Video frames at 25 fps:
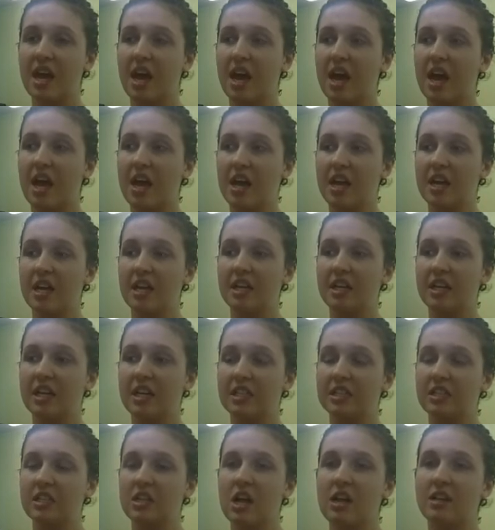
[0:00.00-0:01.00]
and
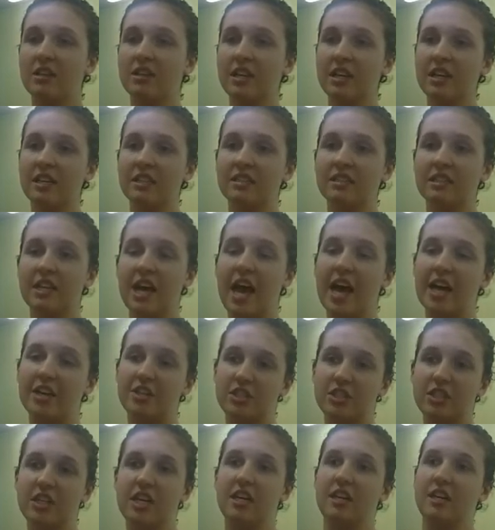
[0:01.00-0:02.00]
it's a lot less
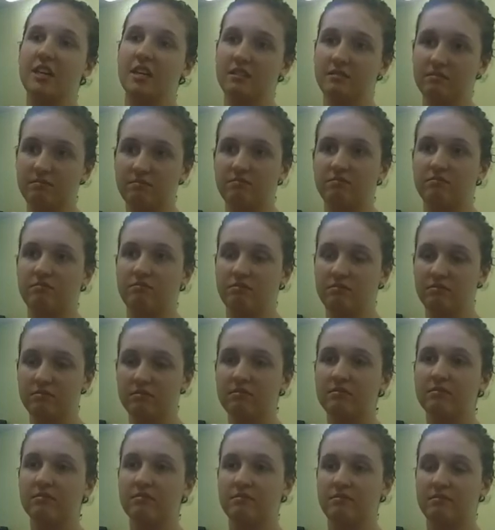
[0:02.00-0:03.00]
agitating.
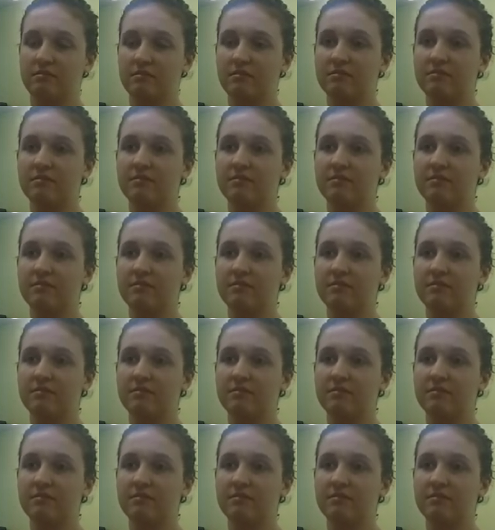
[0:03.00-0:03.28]
Okay,